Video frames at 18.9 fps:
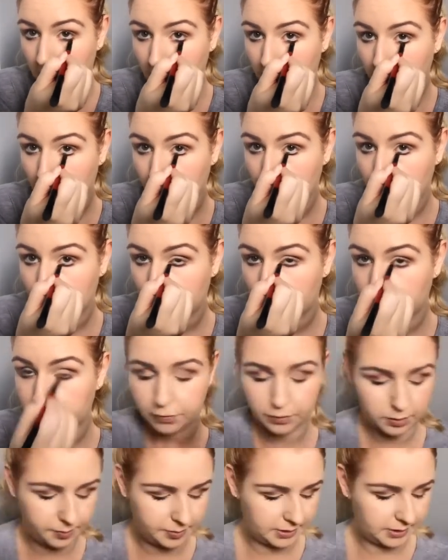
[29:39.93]
again, we're not
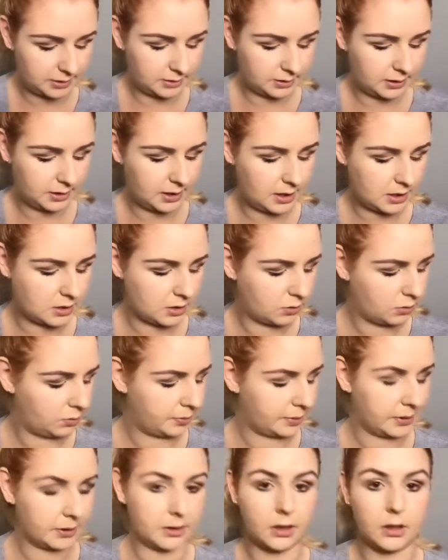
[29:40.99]
fully blending it yet, so
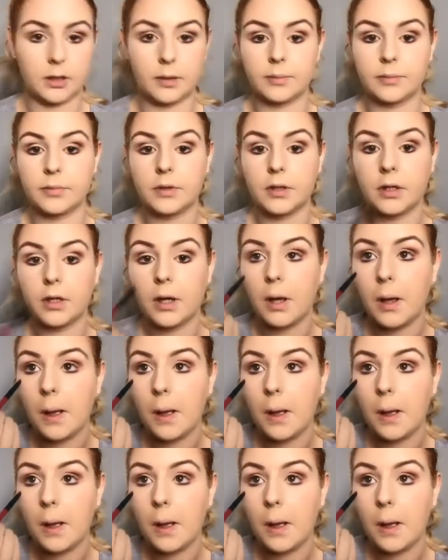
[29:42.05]
don't be alarmed.